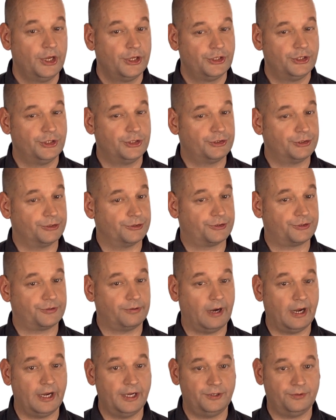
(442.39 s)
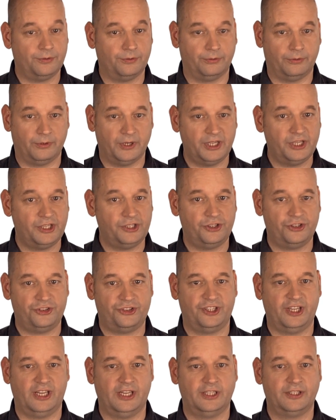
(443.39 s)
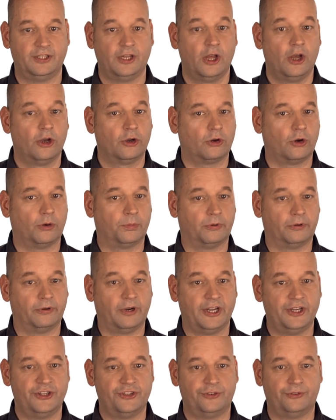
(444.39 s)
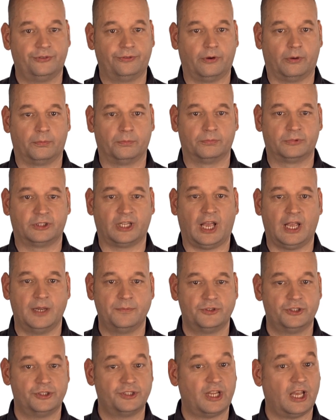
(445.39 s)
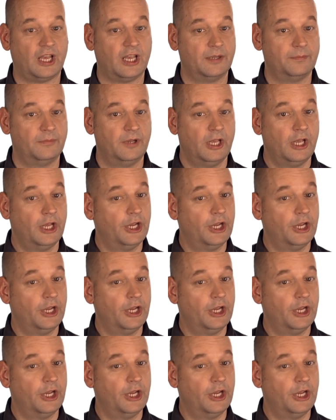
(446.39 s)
you should try to reinitiate cooperation from time to time